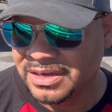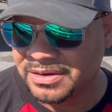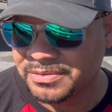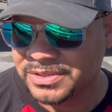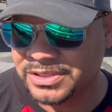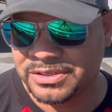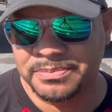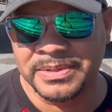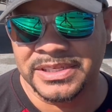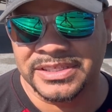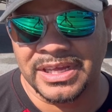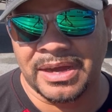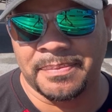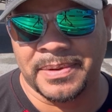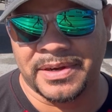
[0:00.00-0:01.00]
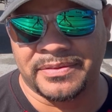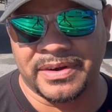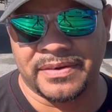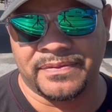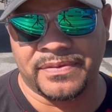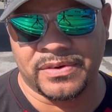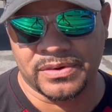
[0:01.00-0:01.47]
we should be stopping
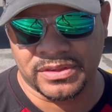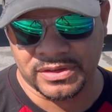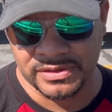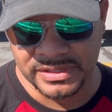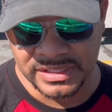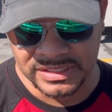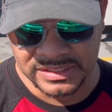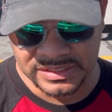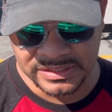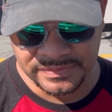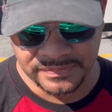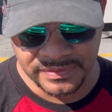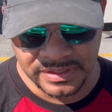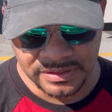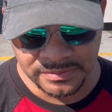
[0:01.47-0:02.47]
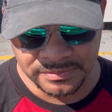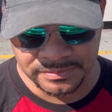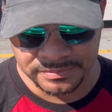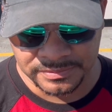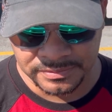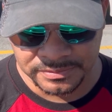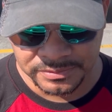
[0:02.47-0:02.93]
around 4:30 if
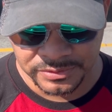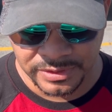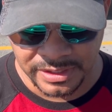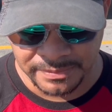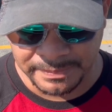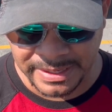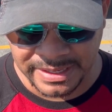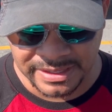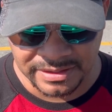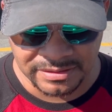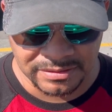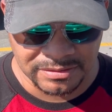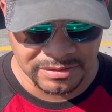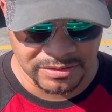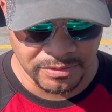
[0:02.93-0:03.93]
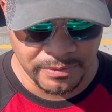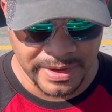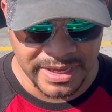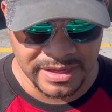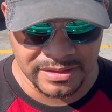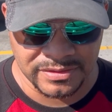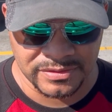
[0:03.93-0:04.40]
trying to make it all the
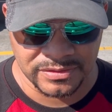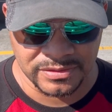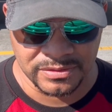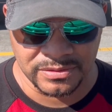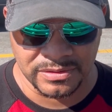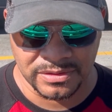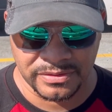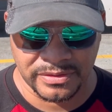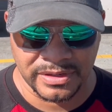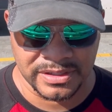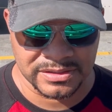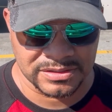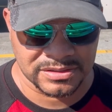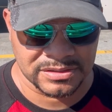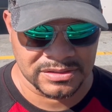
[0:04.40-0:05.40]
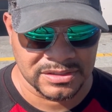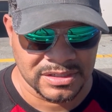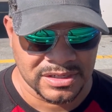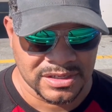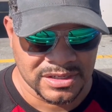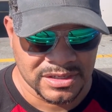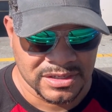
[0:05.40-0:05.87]
way across
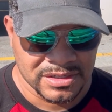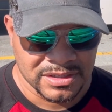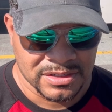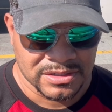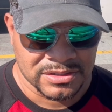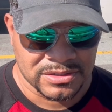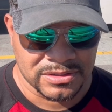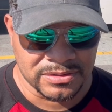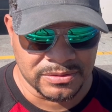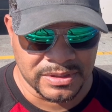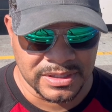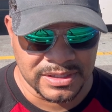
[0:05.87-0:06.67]
to